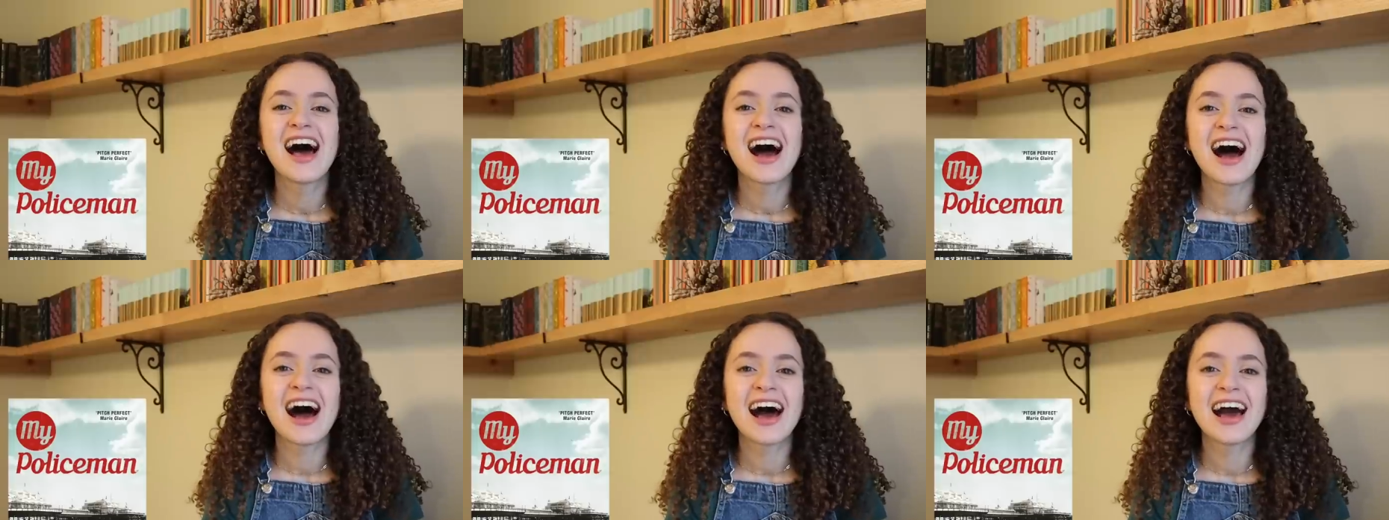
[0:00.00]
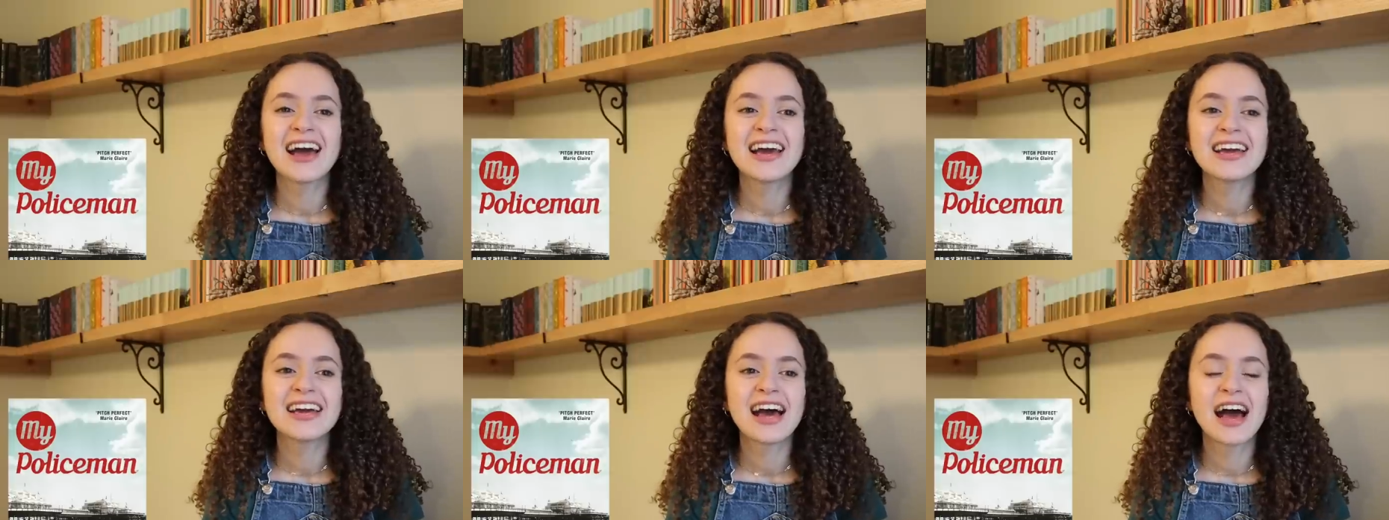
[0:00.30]

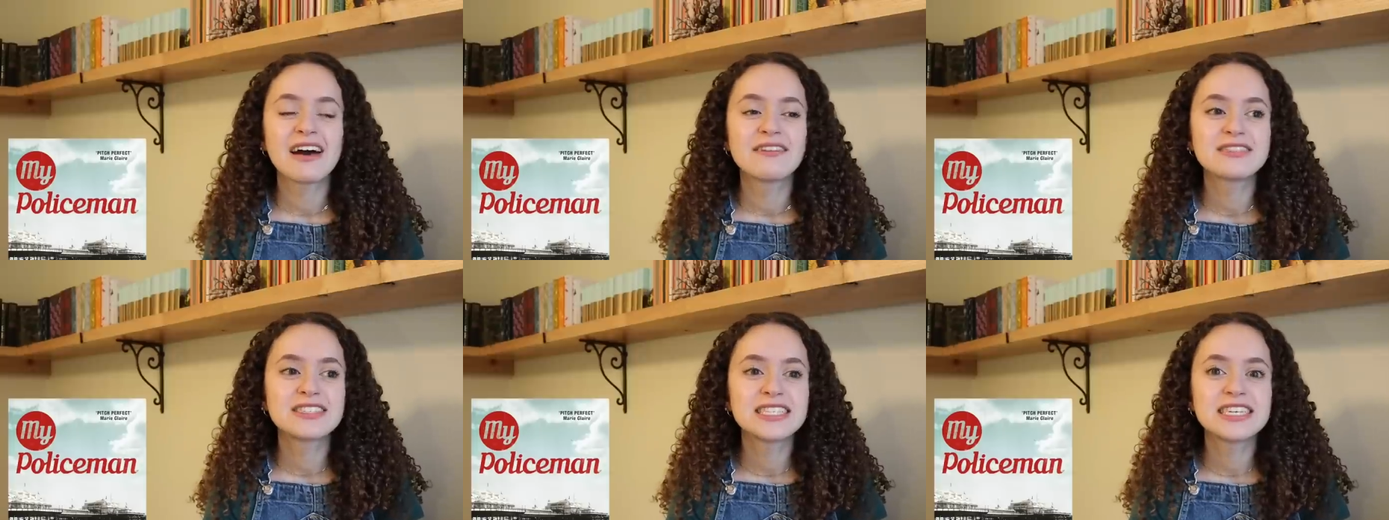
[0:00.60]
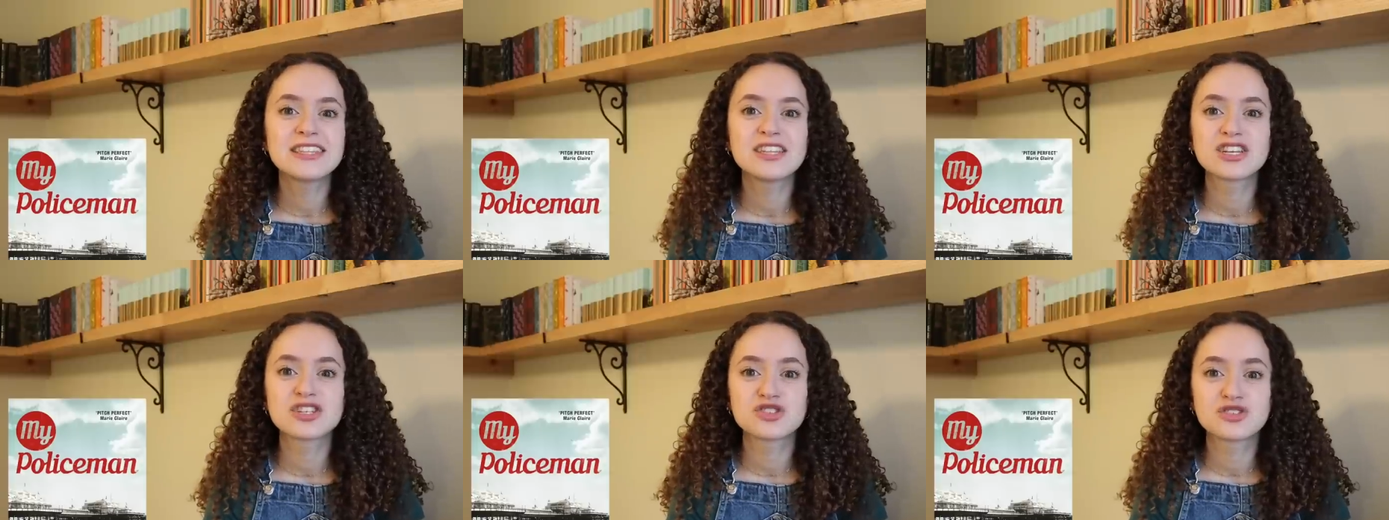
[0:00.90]
I have
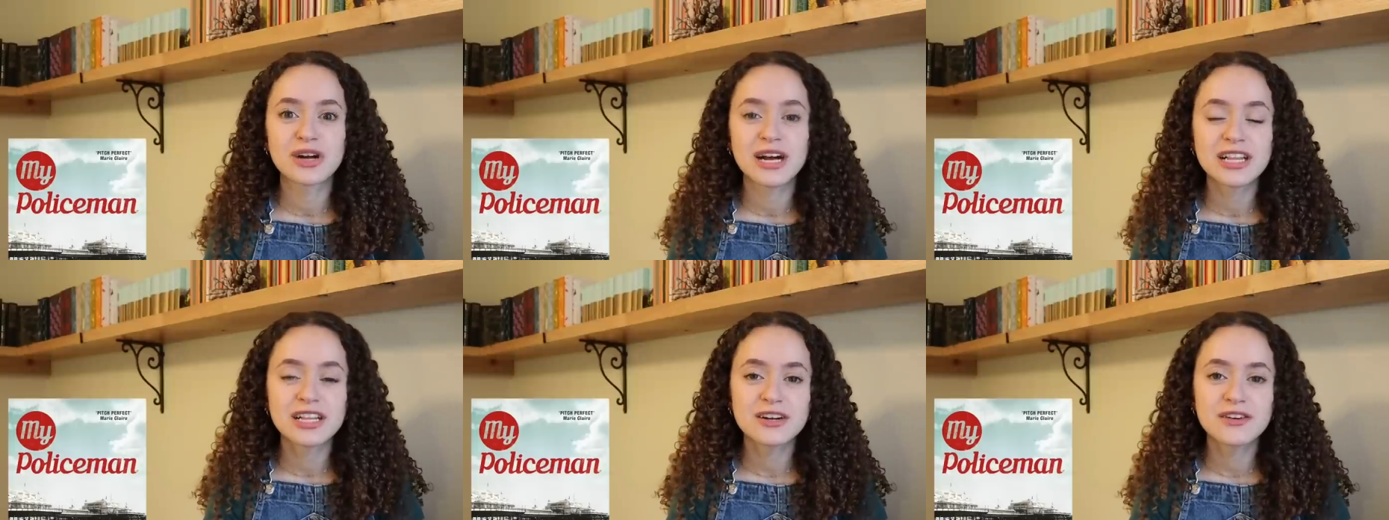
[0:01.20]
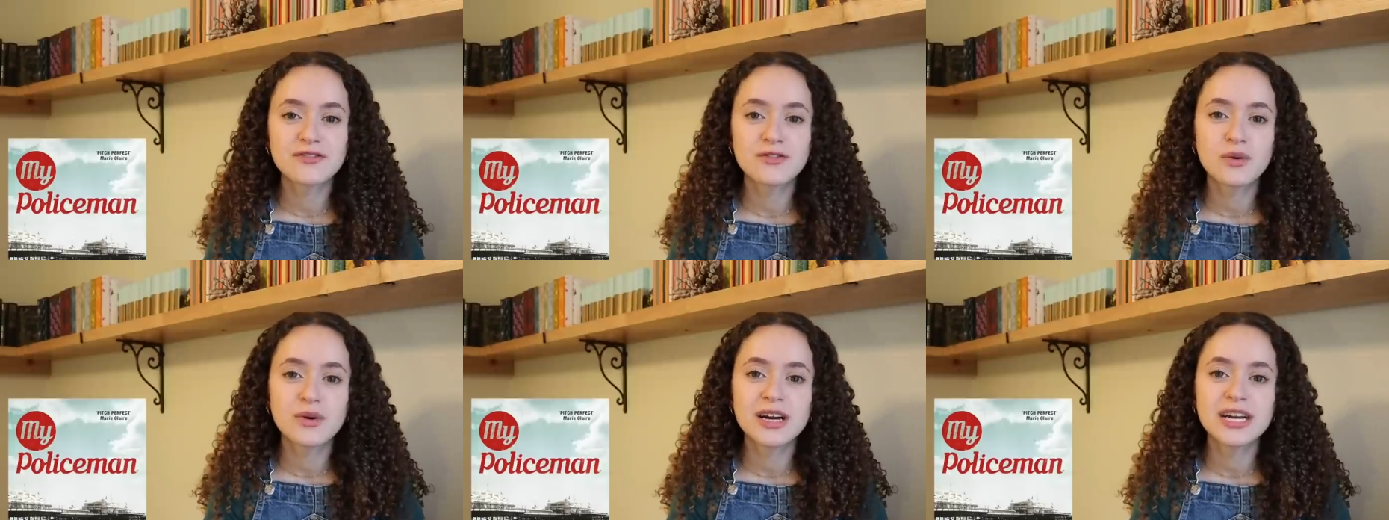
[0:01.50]
seen the trailer
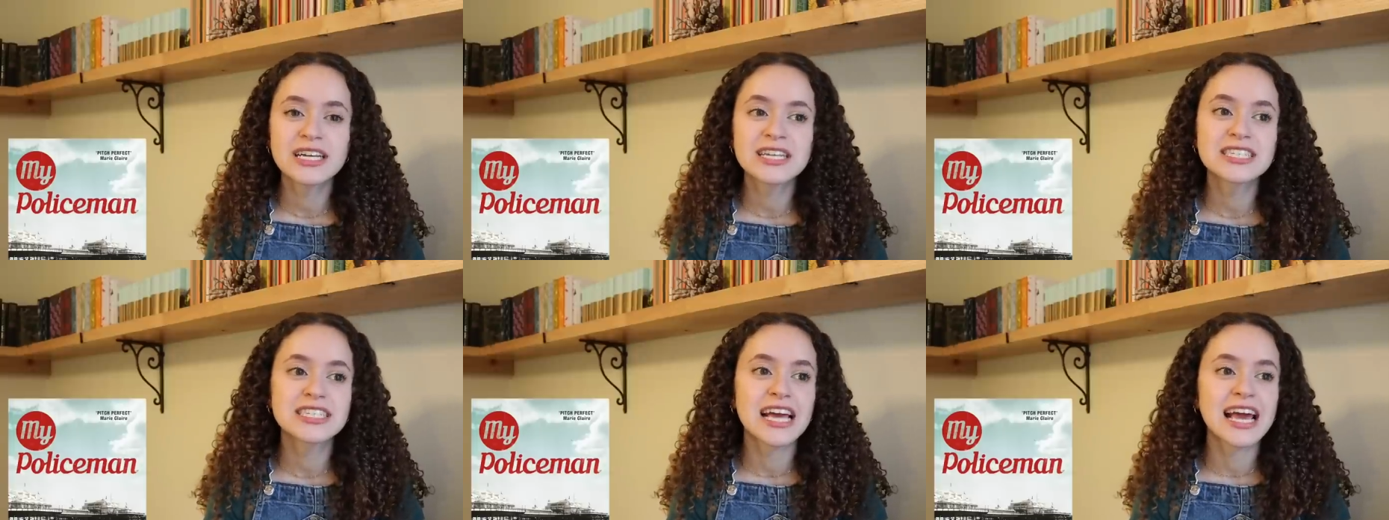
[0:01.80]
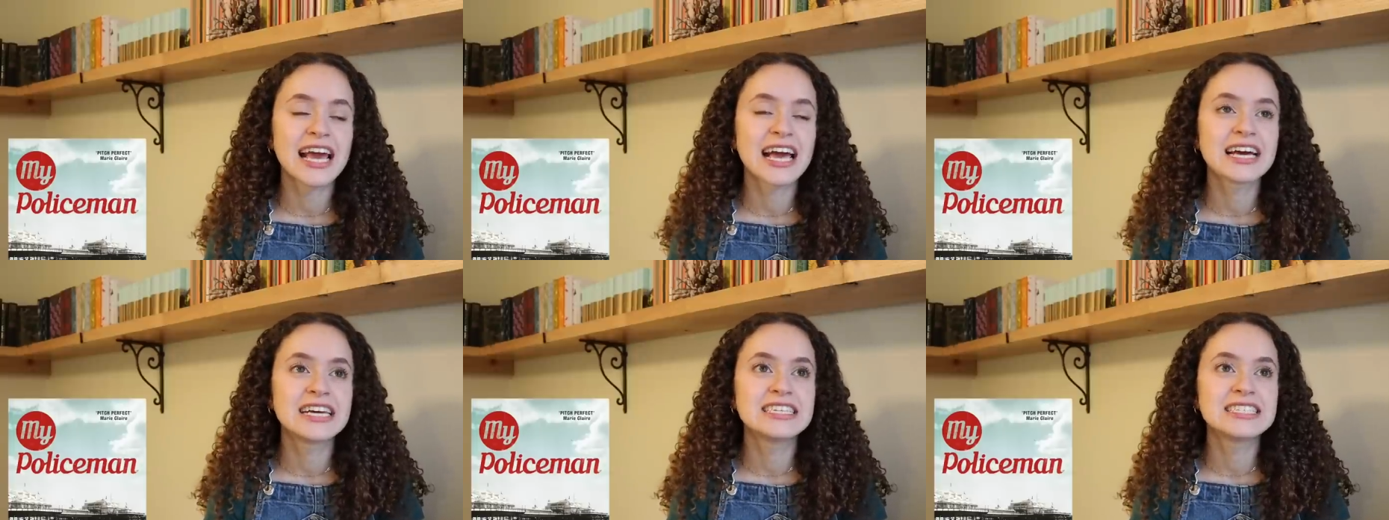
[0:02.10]
for it
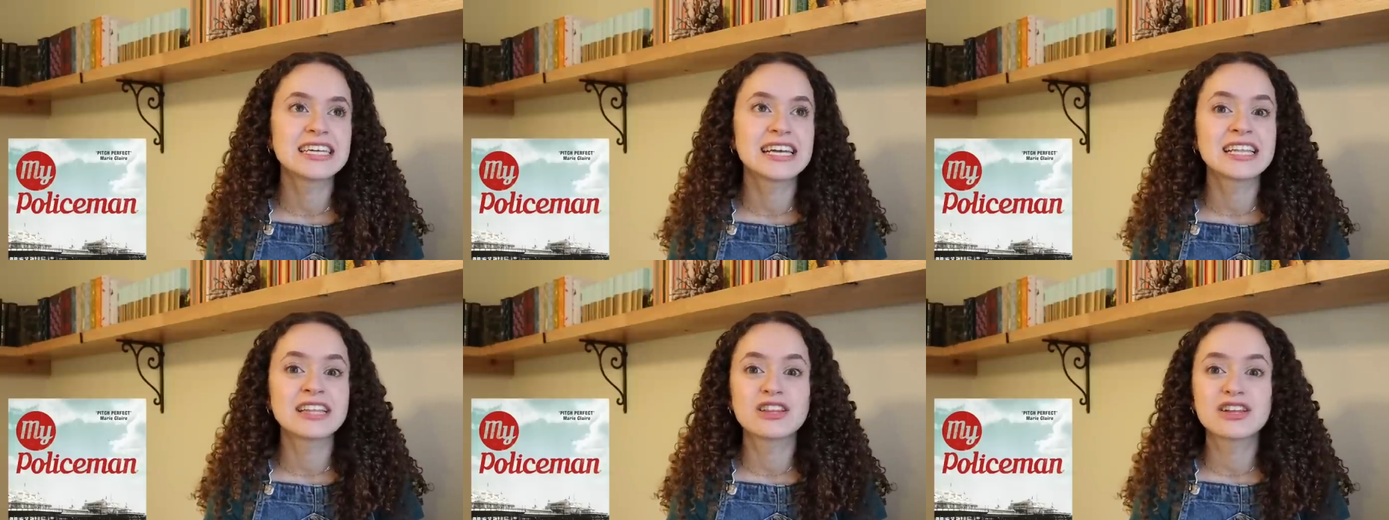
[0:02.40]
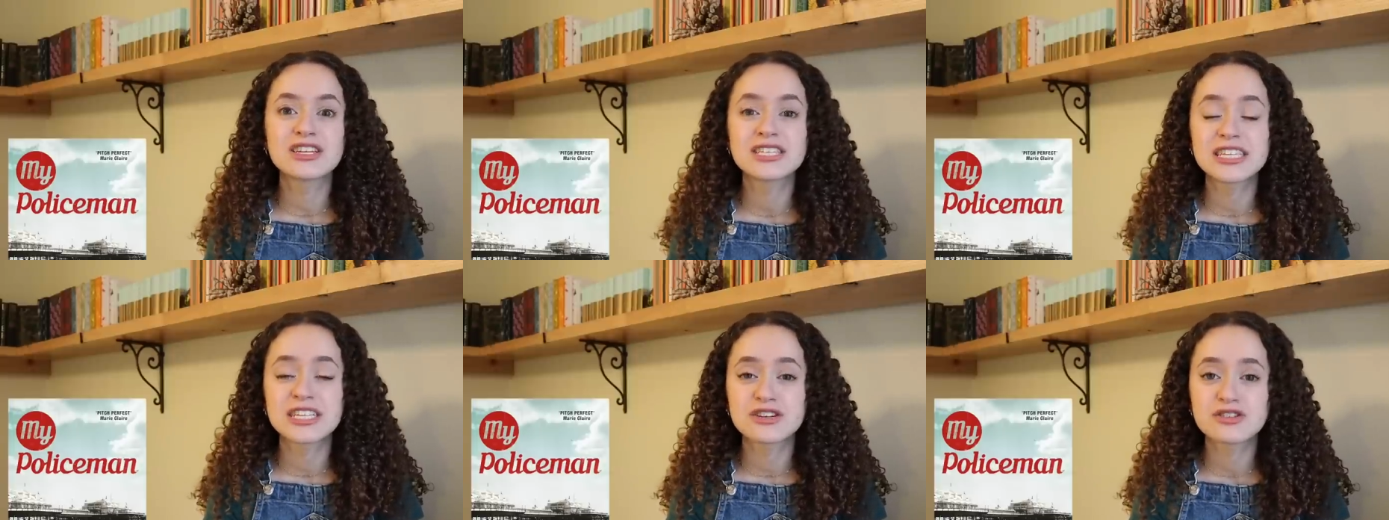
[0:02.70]
and it
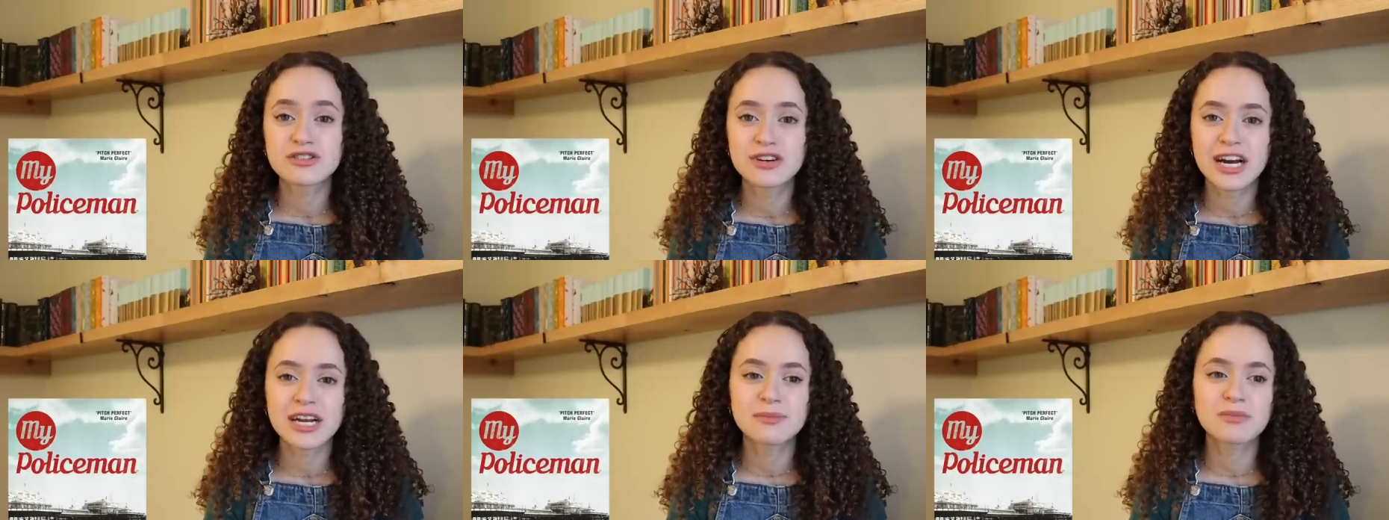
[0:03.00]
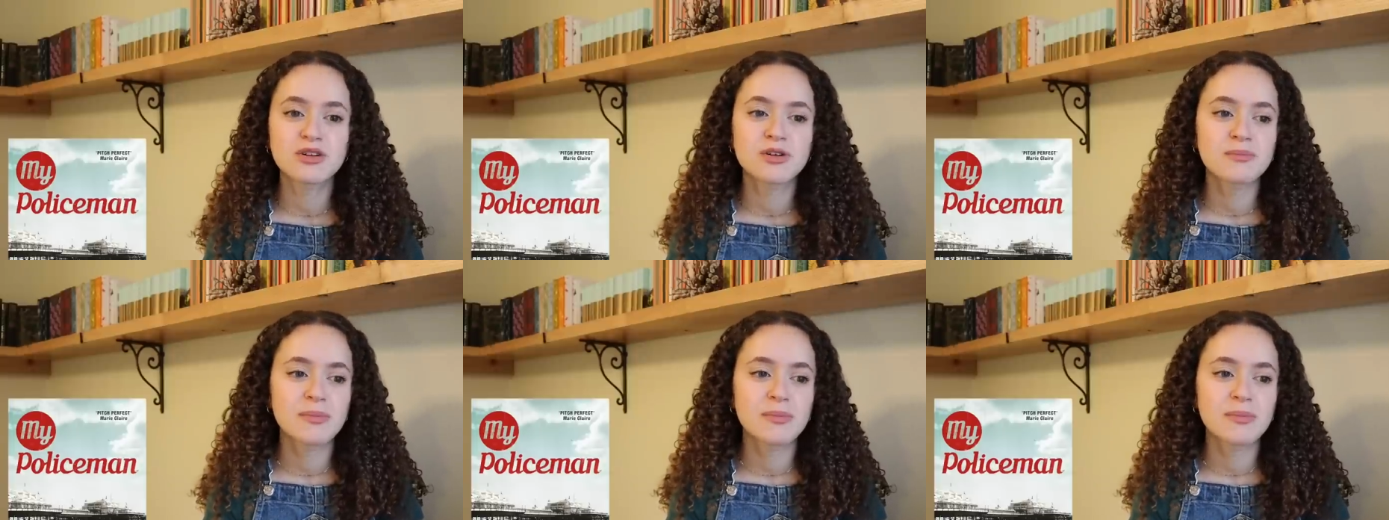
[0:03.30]
looks incredible.